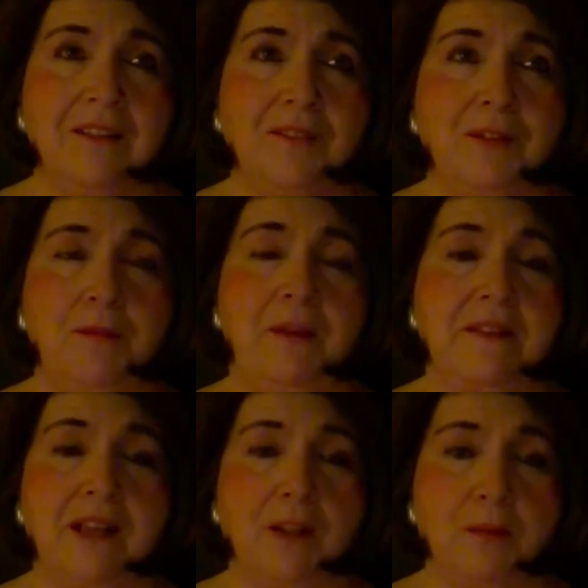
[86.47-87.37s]
would be
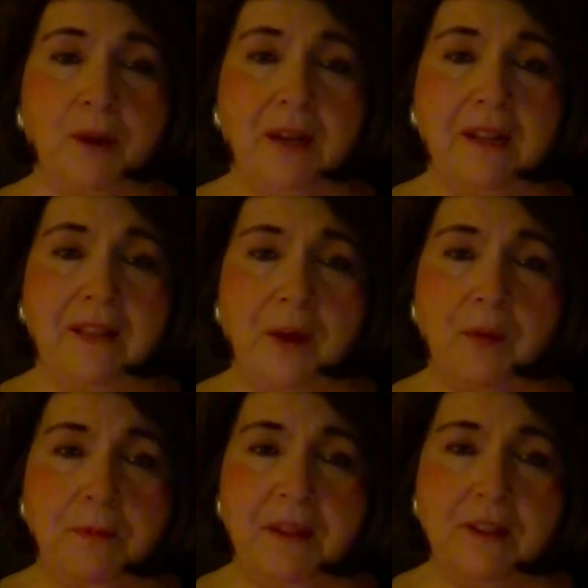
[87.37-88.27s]
celebrated. That
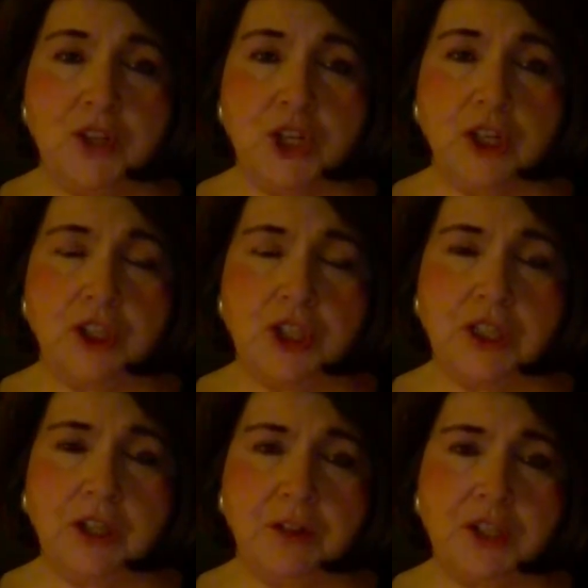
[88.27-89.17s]
would be the church,
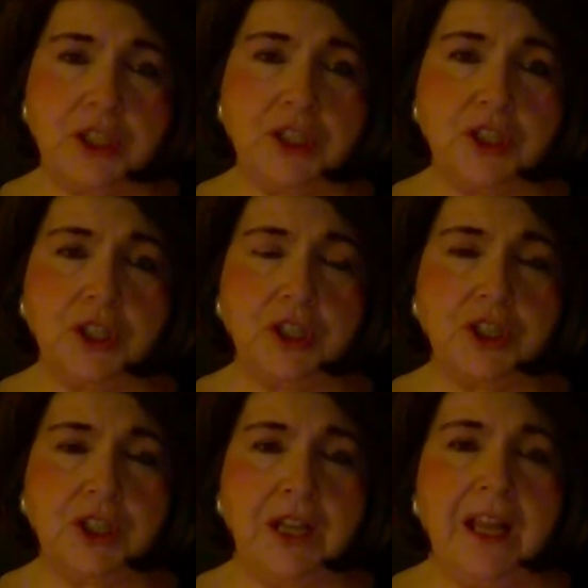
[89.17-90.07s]
the Christian
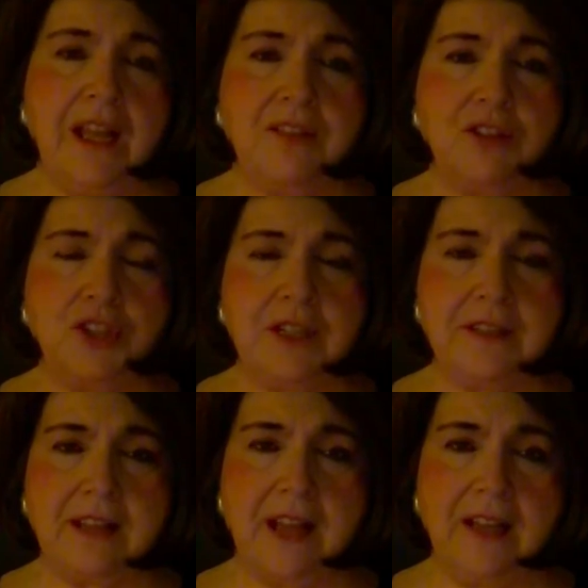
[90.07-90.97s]
church. And so she
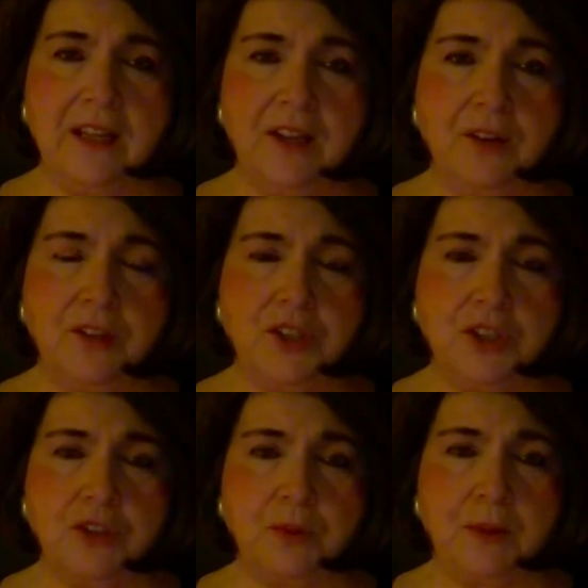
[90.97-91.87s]
decided to go to
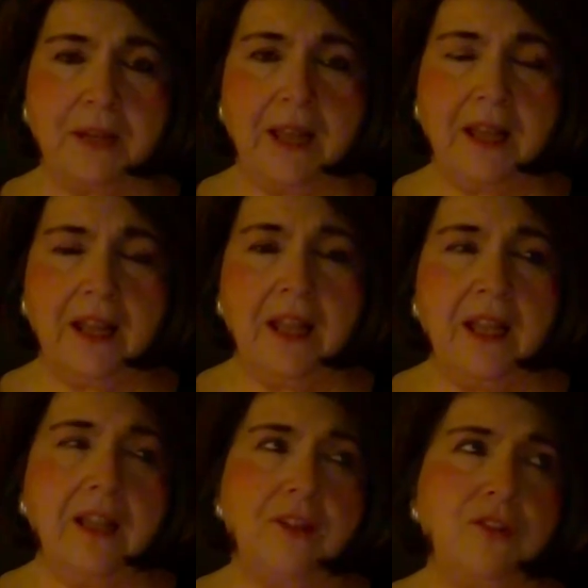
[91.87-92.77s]
church one day.
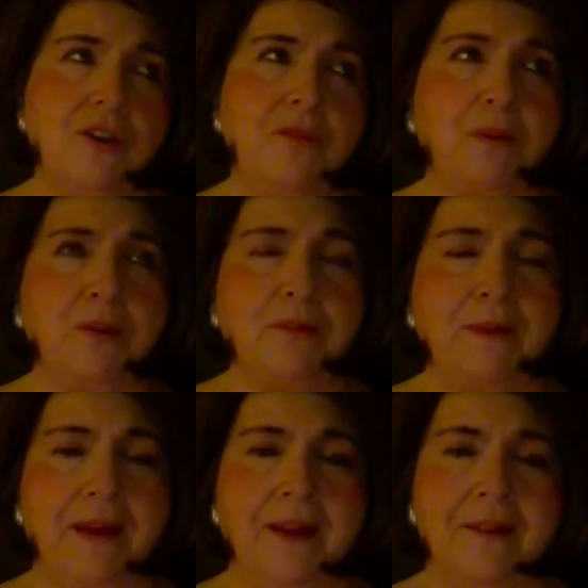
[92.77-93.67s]
Now Joan pulls
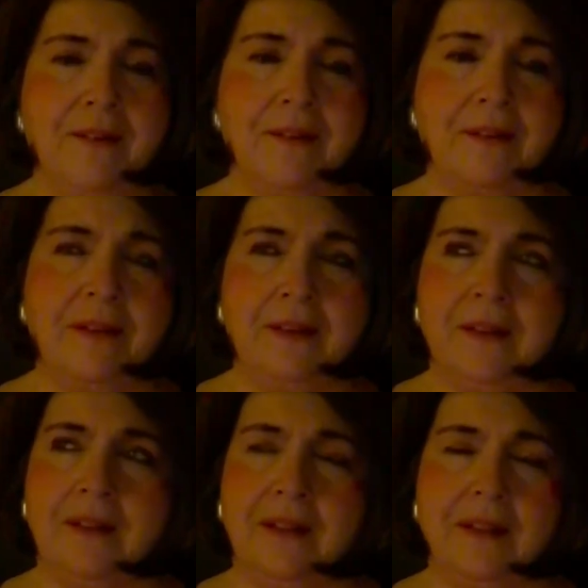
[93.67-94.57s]
behind her
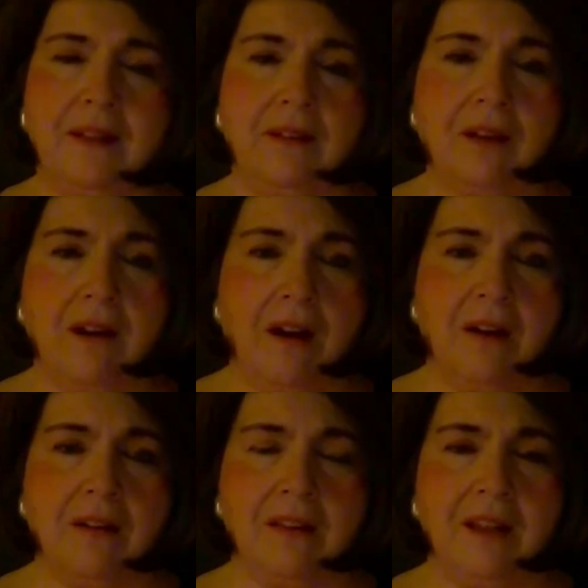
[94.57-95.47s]
a little
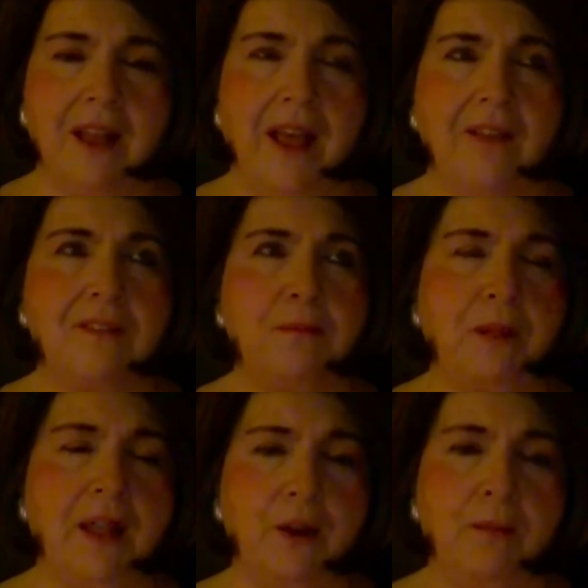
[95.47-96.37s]
cart that has
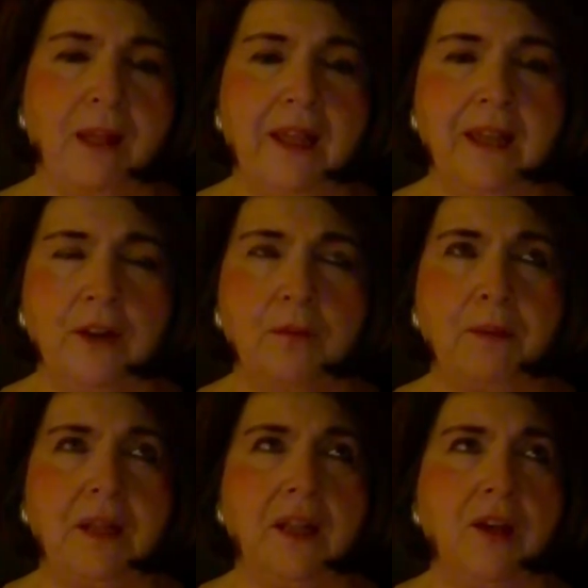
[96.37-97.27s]
her blanket, her
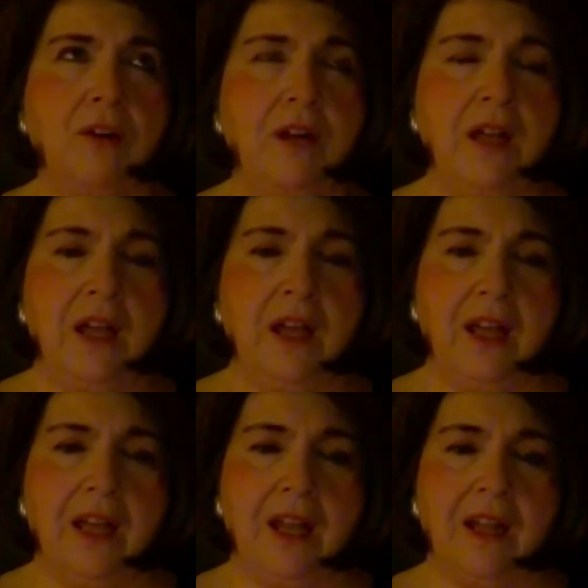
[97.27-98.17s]
pillow,
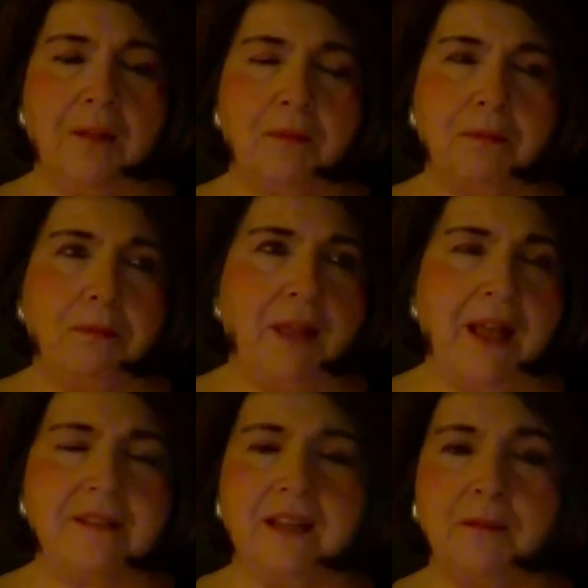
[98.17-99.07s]
and a
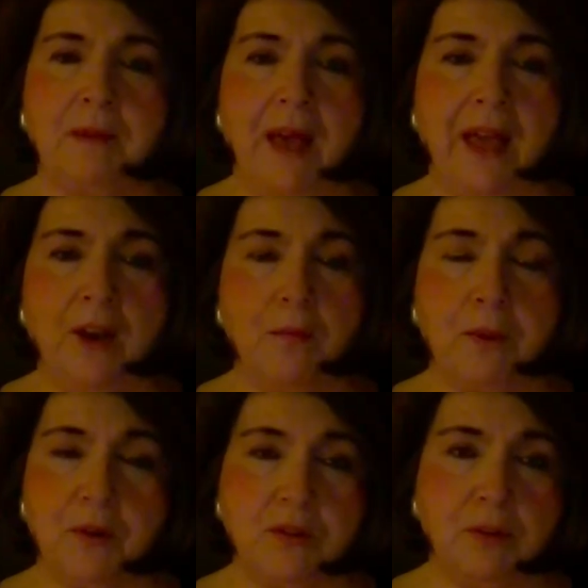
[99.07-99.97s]
plastic bag, her
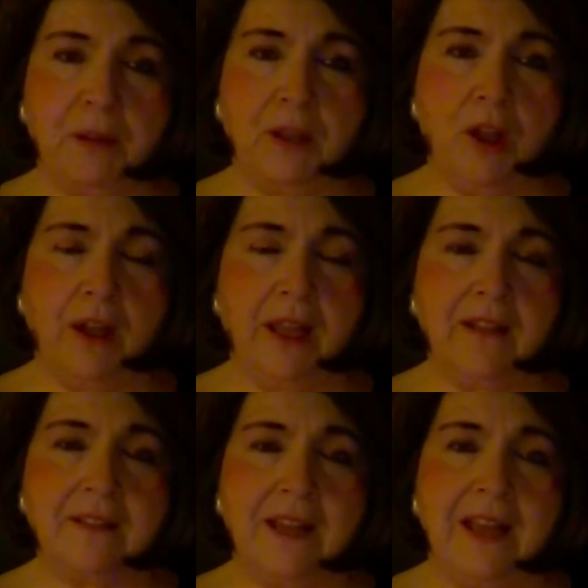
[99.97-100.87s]
personal
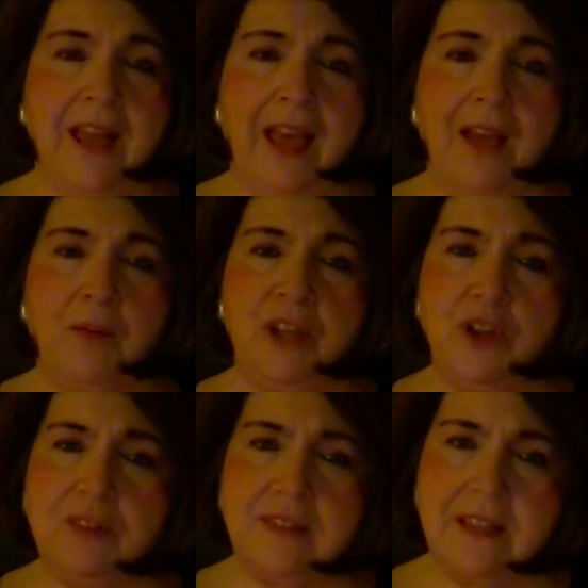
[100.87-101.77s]
belongings. And when
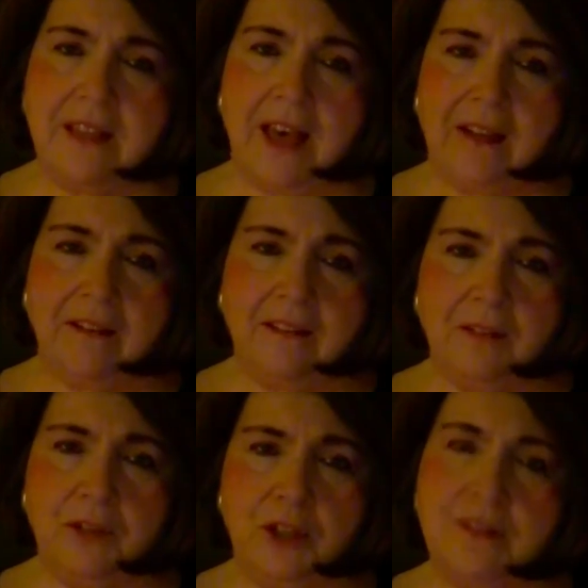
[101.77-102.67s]
you see that
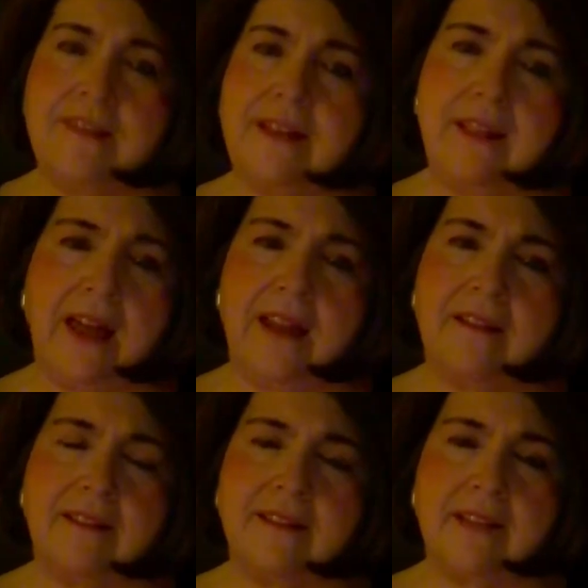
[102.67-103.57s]

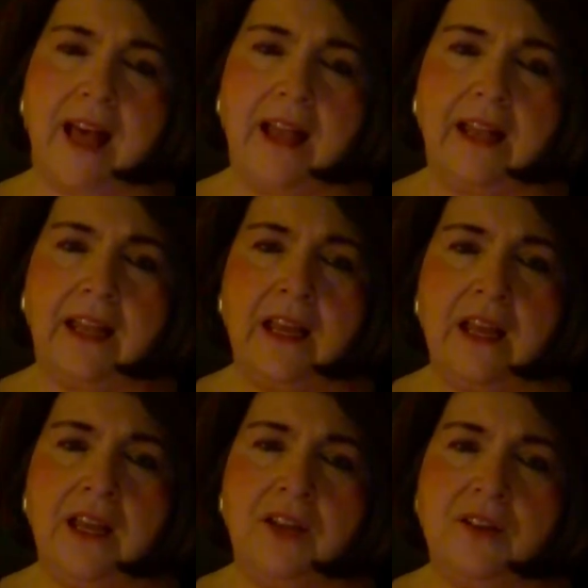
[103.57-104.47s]
in society,
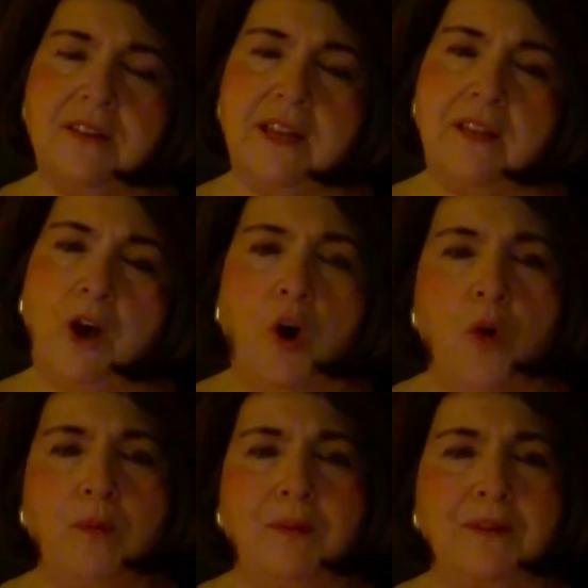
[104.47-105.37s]
you see the
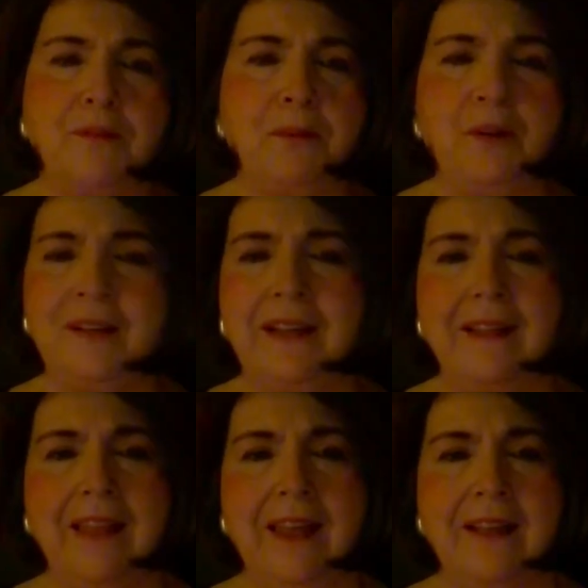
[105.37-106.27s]
homeless pulling
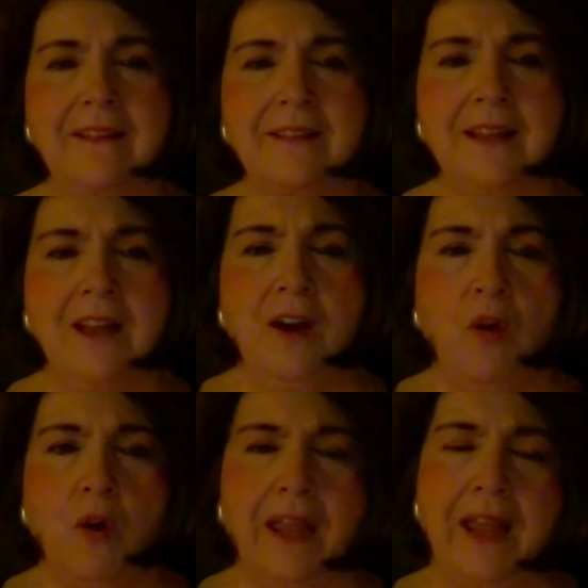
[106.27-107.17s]
things
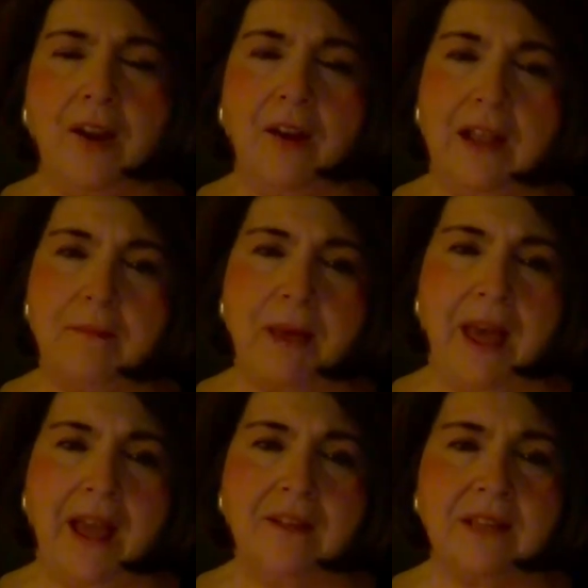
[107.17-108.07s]
or carrying
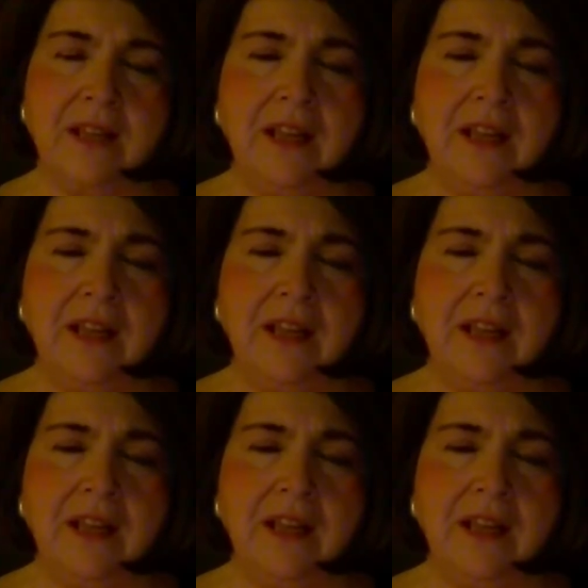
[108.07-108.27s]
bags,